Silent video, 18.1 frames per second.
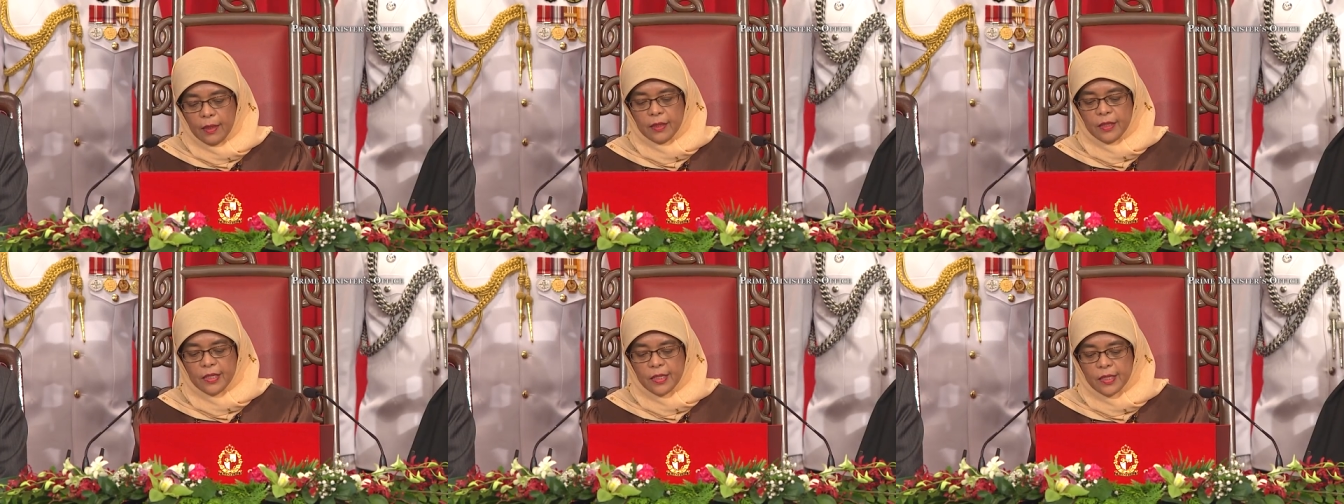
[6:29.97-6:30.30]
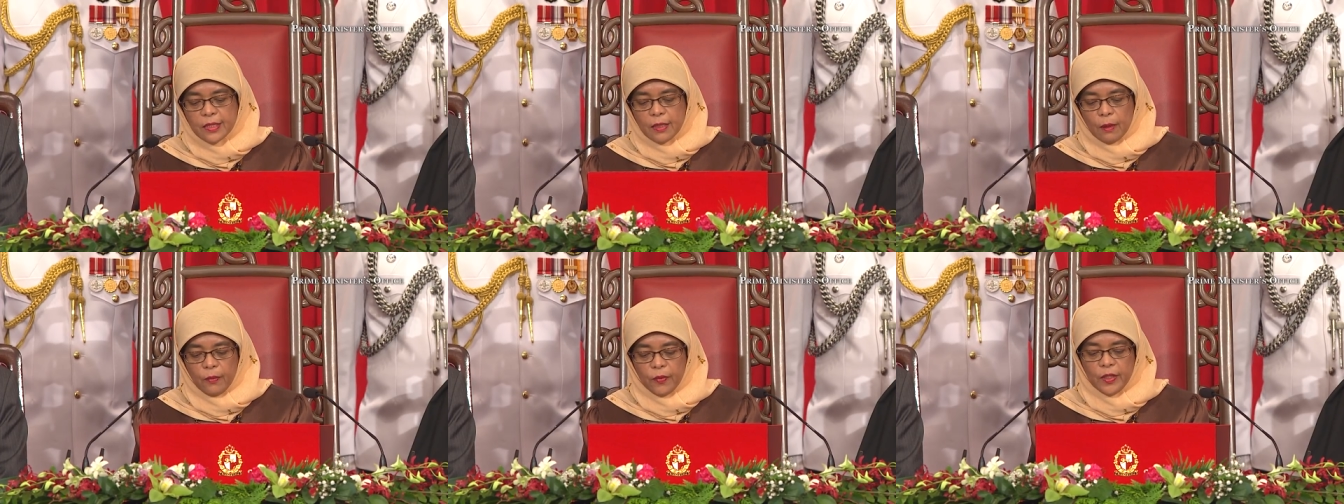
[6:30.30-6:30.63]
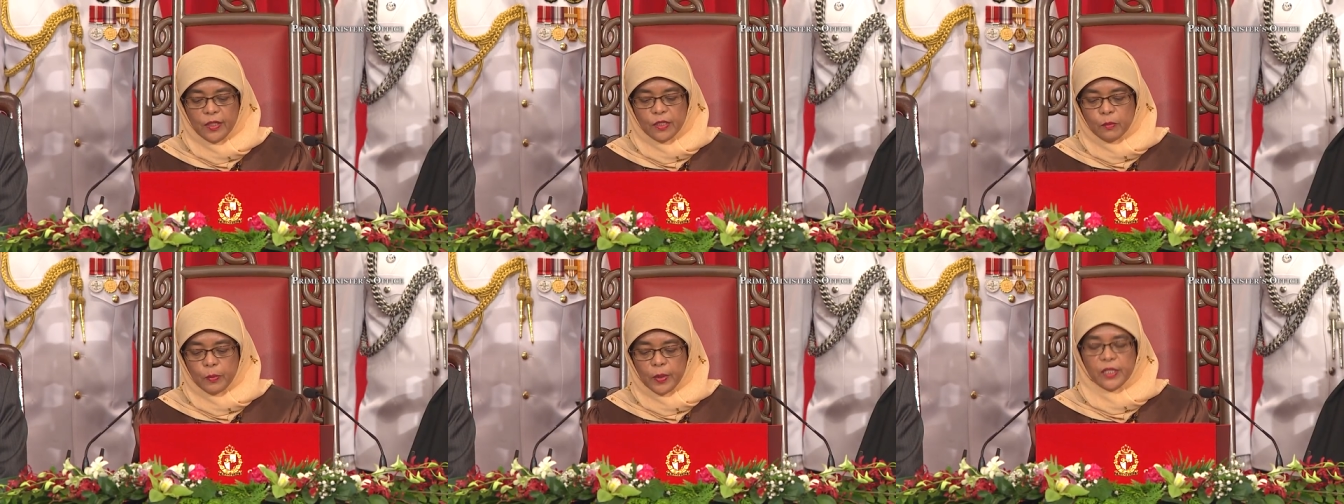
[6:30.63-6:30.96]
This is
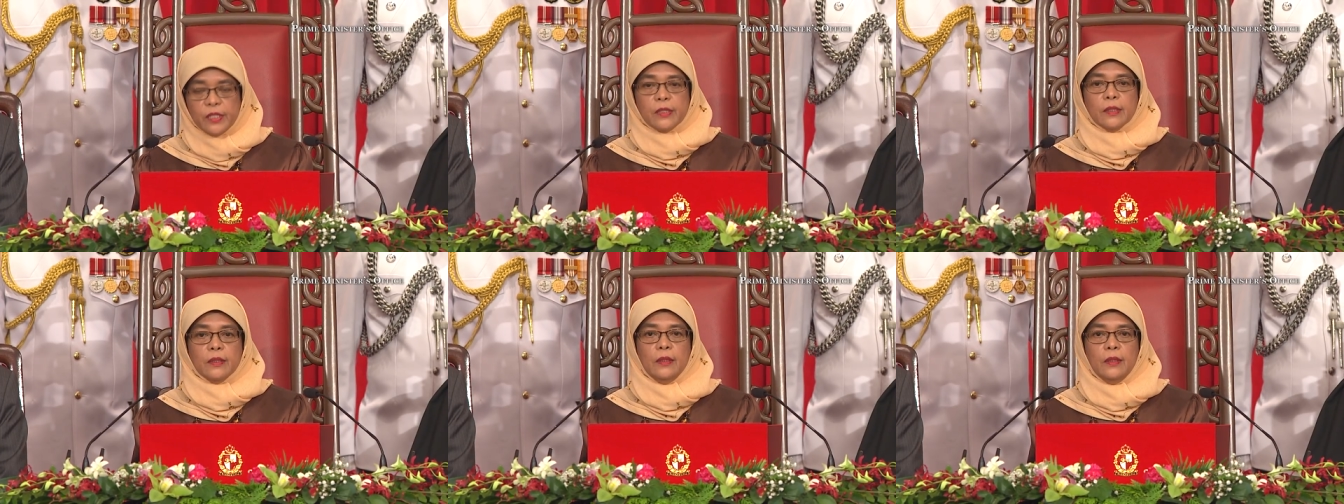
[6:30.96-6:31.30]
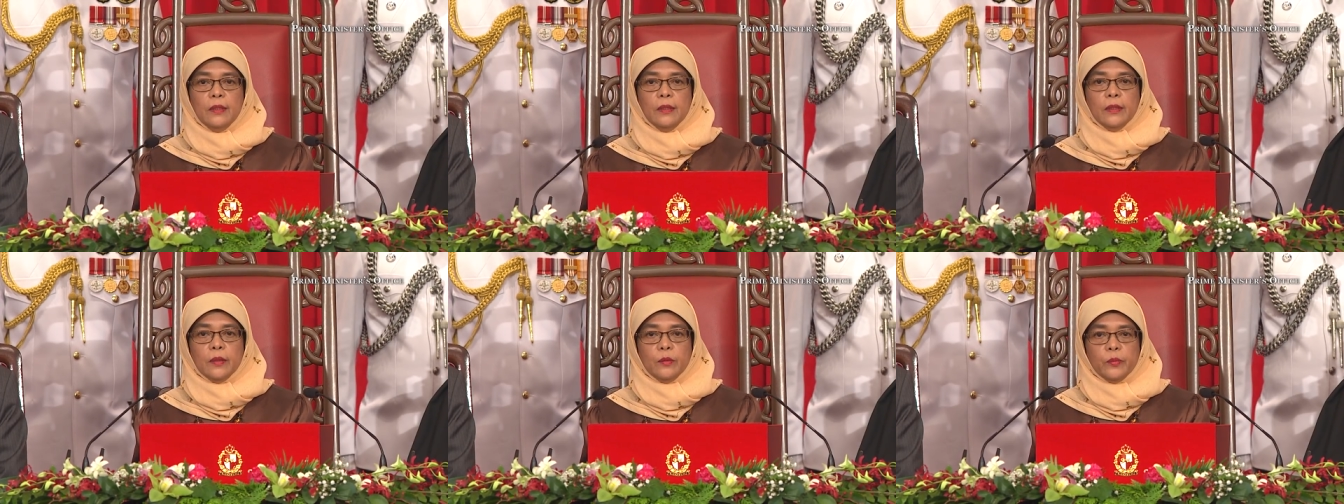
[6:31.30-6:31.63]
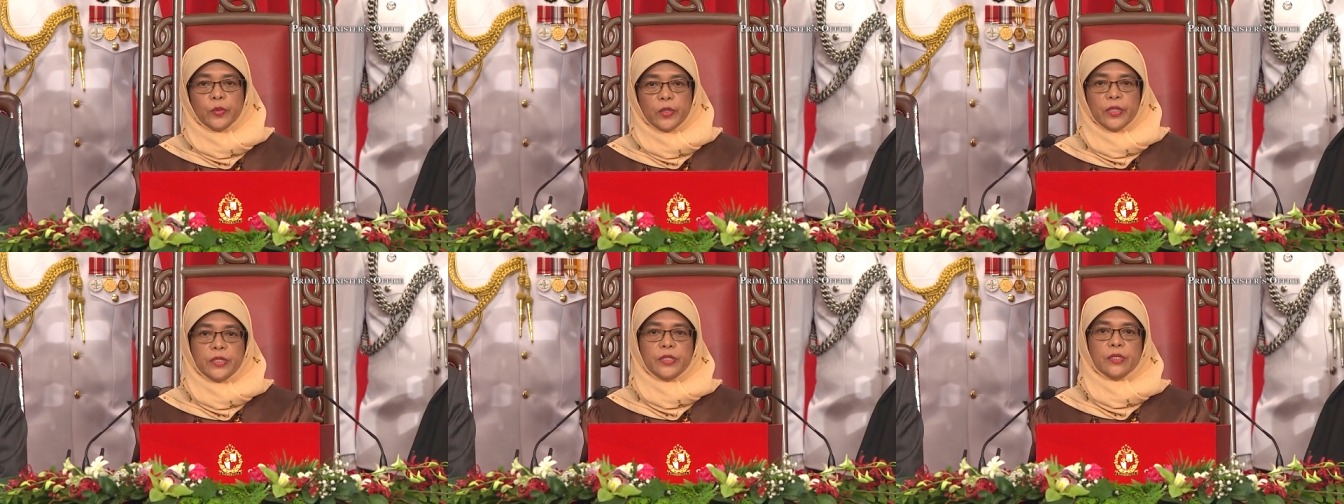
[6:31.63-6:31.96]
something special and
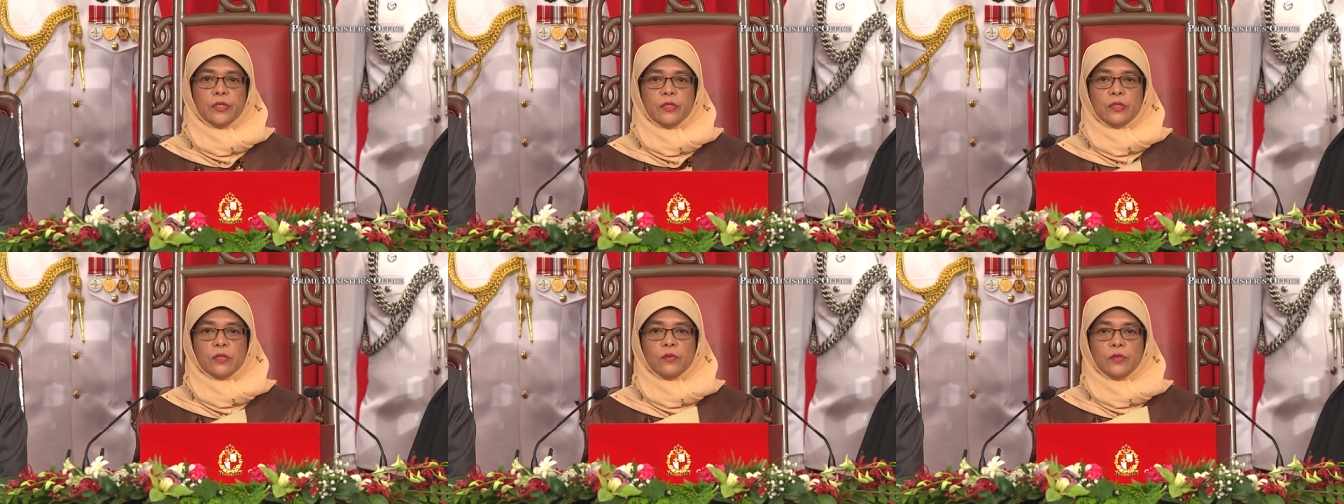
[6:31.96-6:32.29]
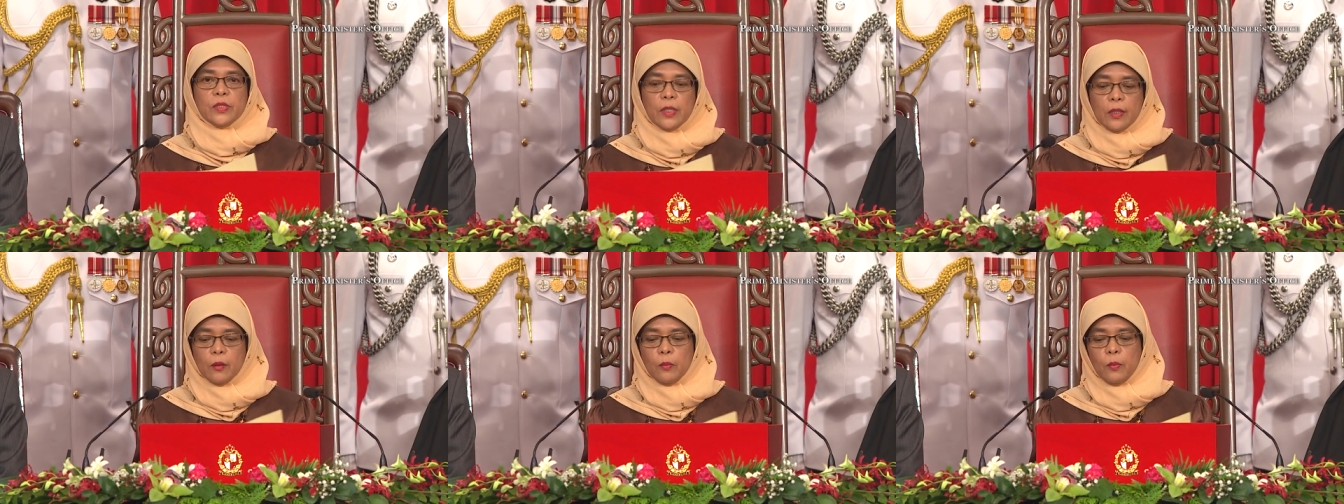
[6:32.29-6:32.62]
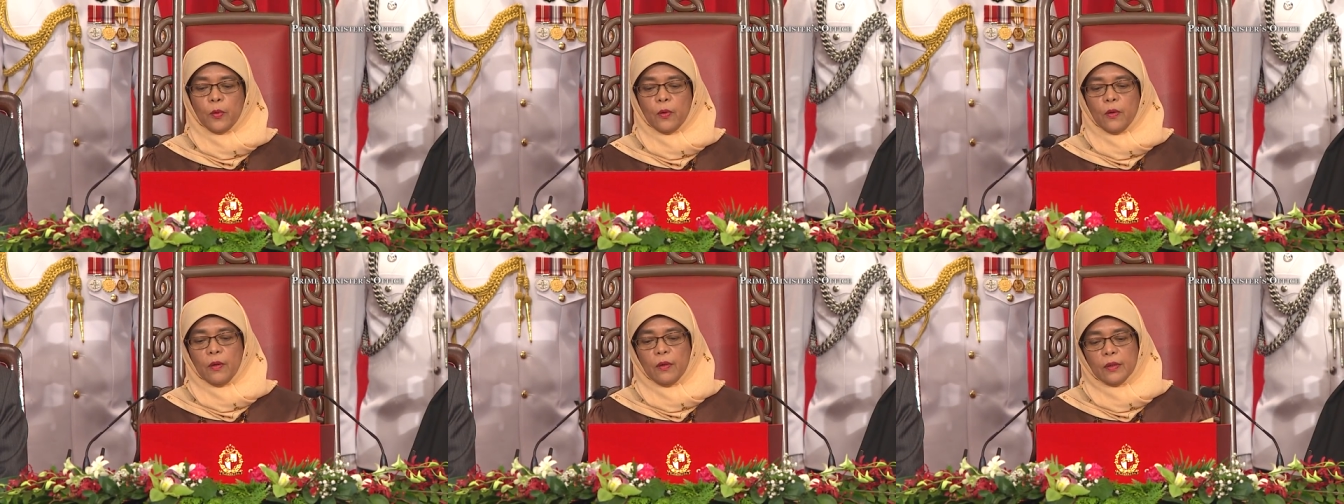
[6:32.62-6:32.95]
precious to
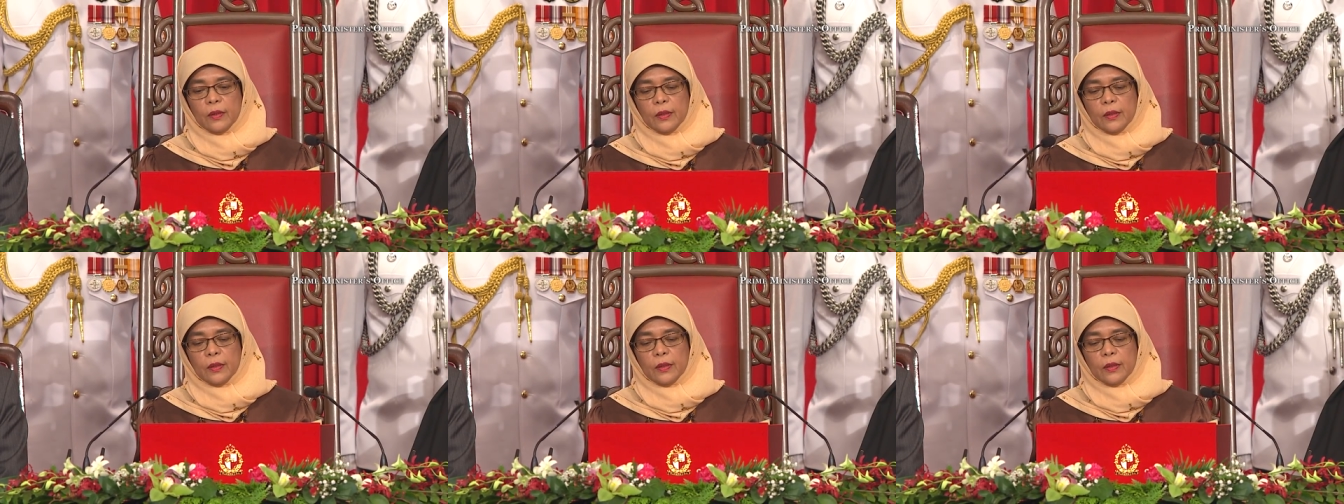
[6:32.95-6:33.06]
Singapore.